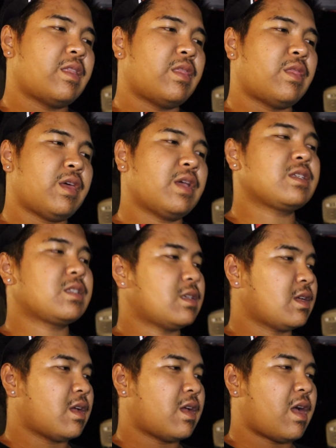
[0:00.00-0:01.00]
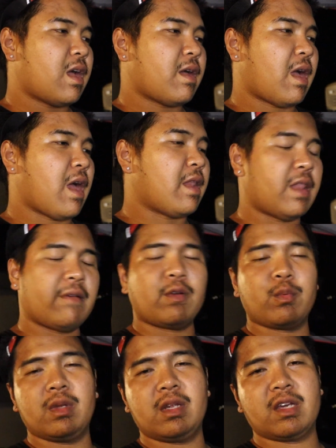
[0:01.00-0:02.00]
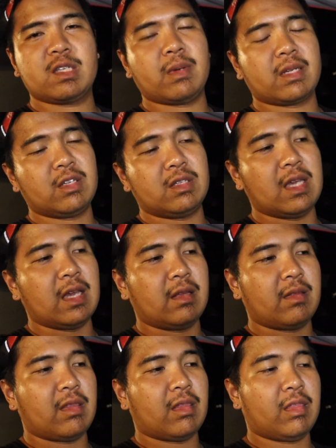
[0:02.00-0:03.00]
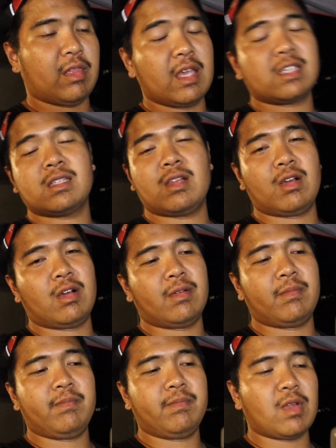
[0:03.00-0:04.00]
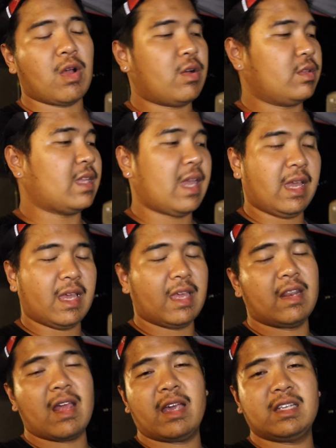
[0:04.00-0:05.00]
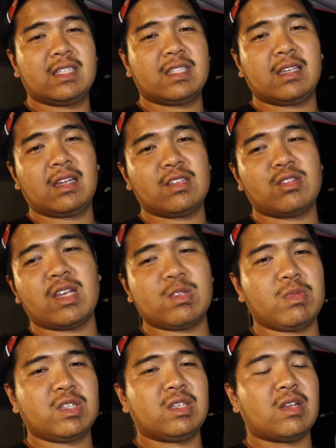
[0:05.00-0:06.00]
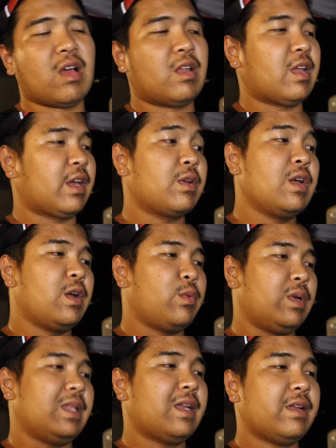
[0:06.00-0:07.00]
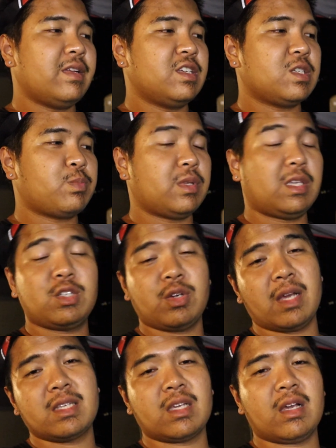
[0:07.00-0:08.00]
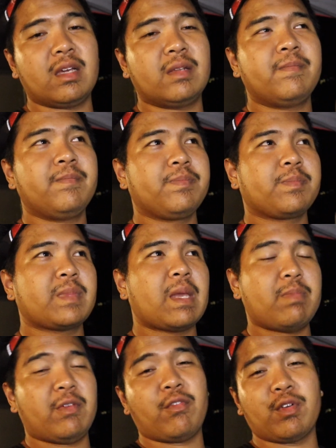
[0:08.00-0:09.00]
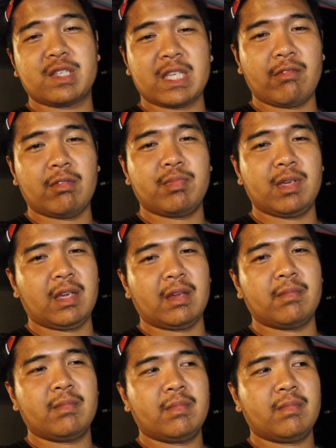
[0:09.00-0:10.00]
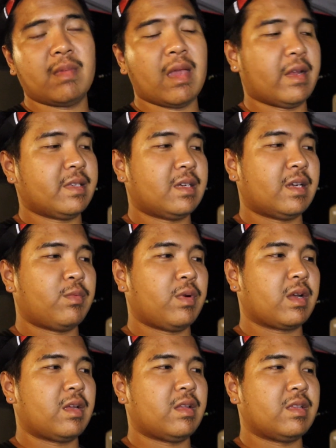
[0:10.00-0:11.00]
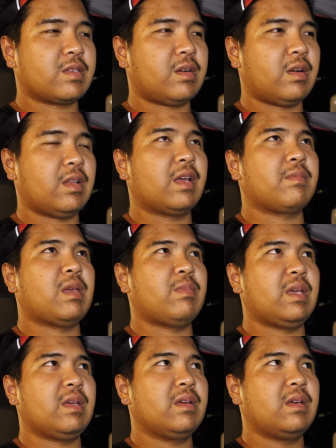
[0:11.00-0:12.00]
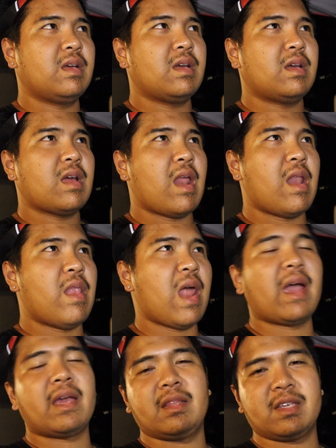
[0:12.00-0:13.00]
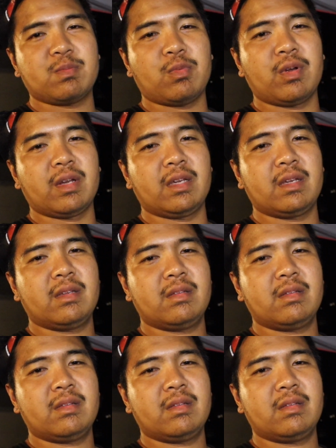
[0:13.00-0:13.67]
This, I never really expect to take this long, all day and night, just to get a transmission on. Like, we literally just put the trans on before 7 p.m. and I started working on this car like maybe 9 this morning.